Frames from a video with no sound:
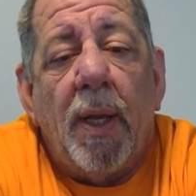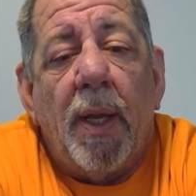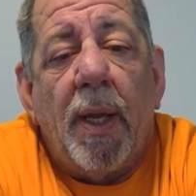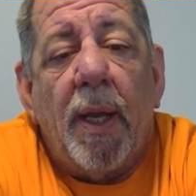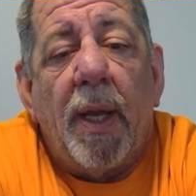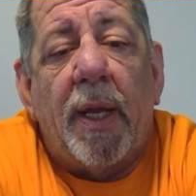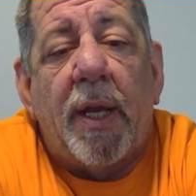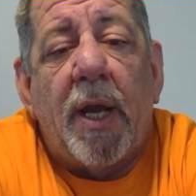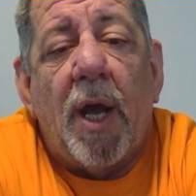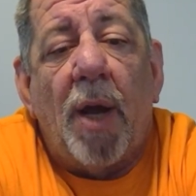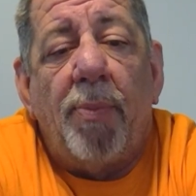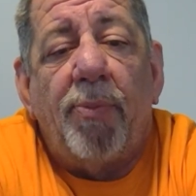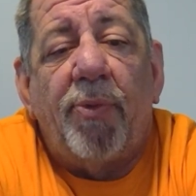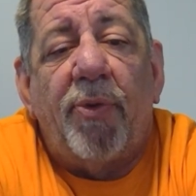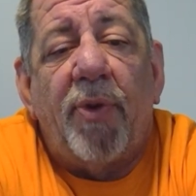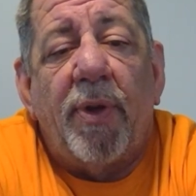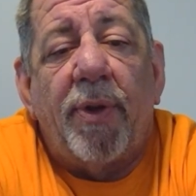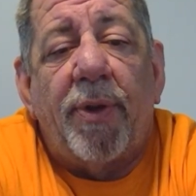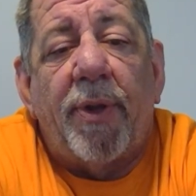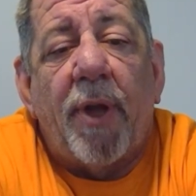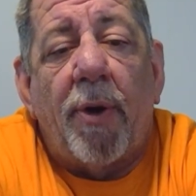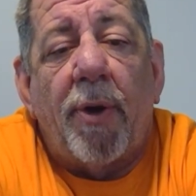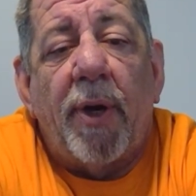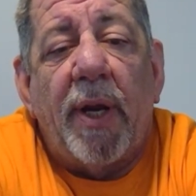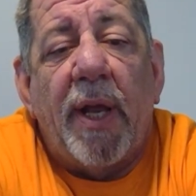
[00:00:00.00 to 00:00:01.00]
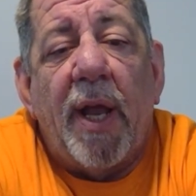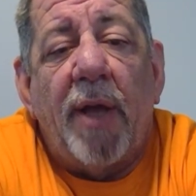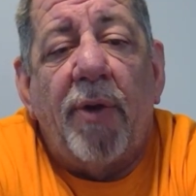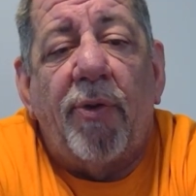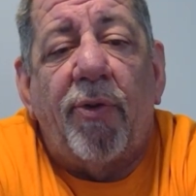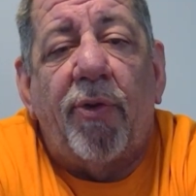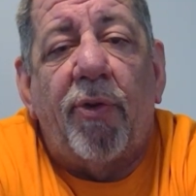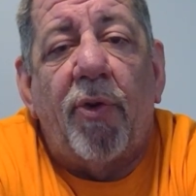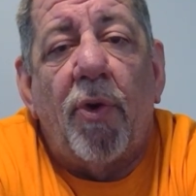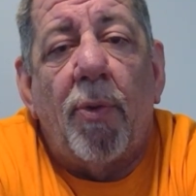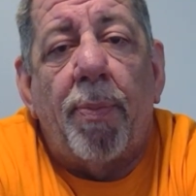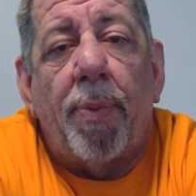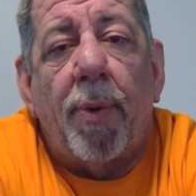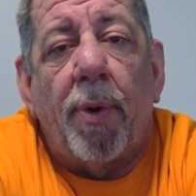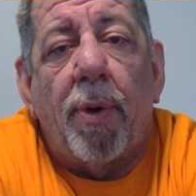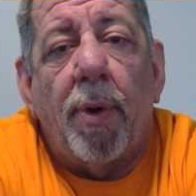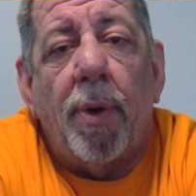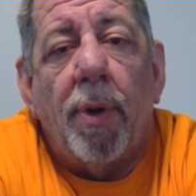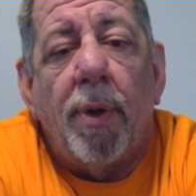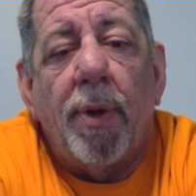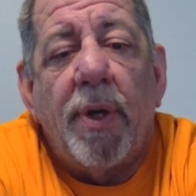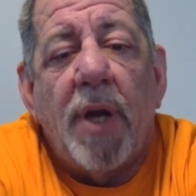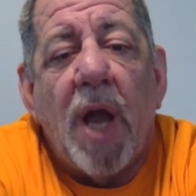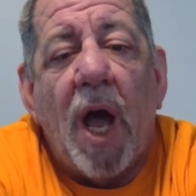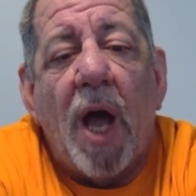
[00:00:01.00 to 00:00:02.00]
It comes in 38
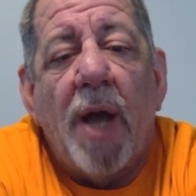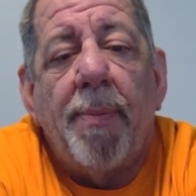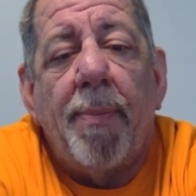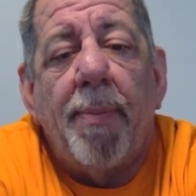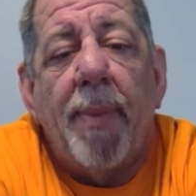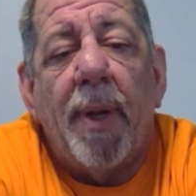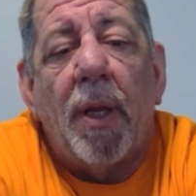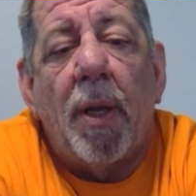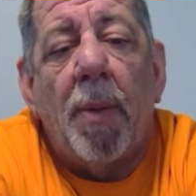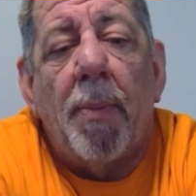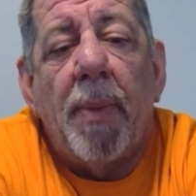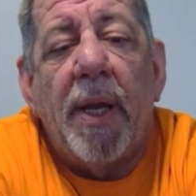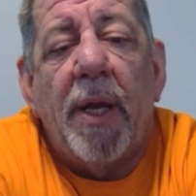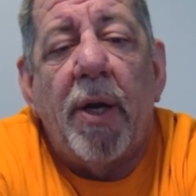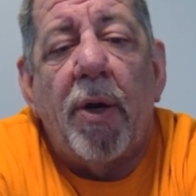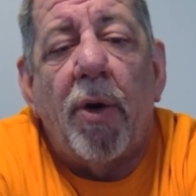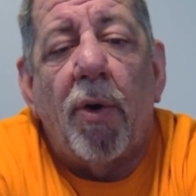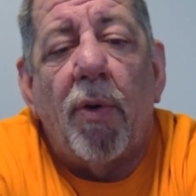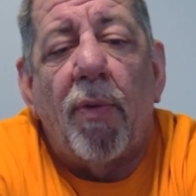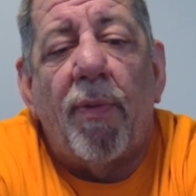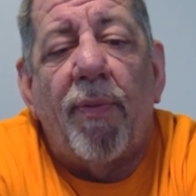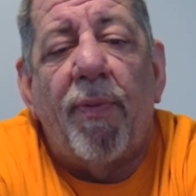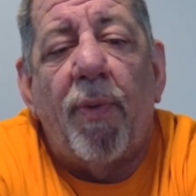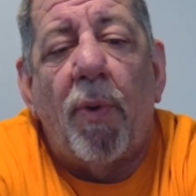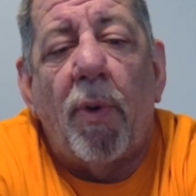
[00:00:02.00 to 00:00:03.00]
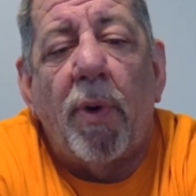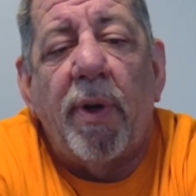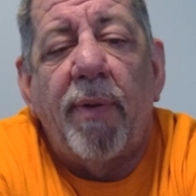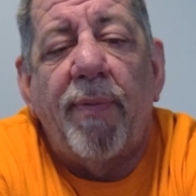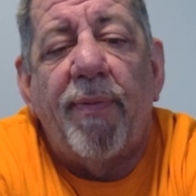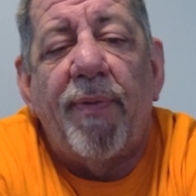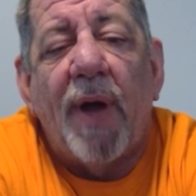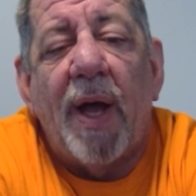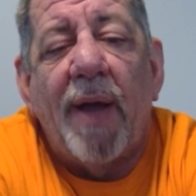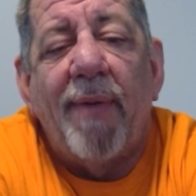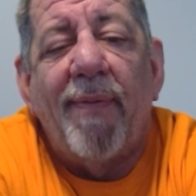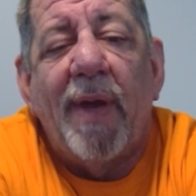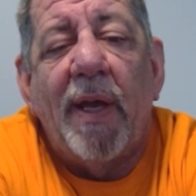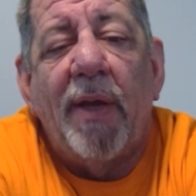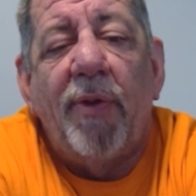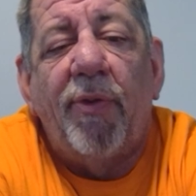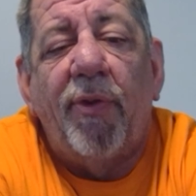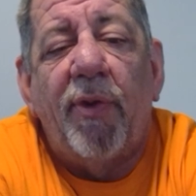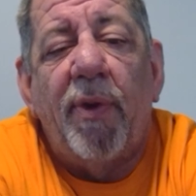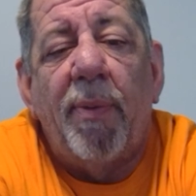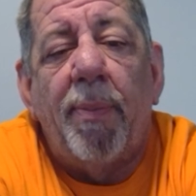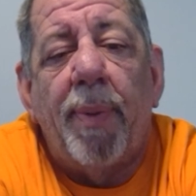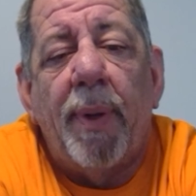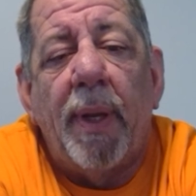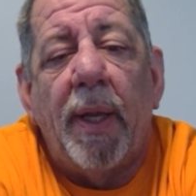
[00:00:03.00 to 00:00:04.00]
Super, 9mm, or 45
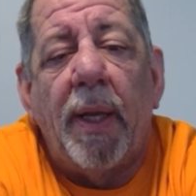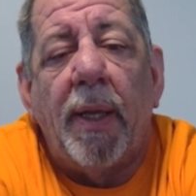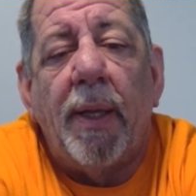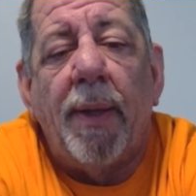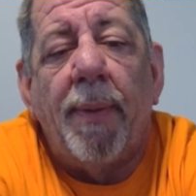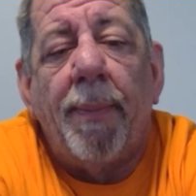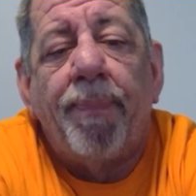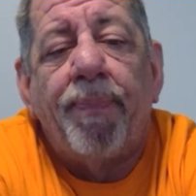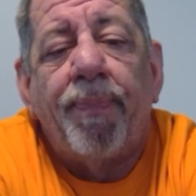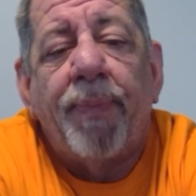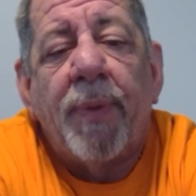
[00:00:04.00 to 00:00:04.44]
ACP.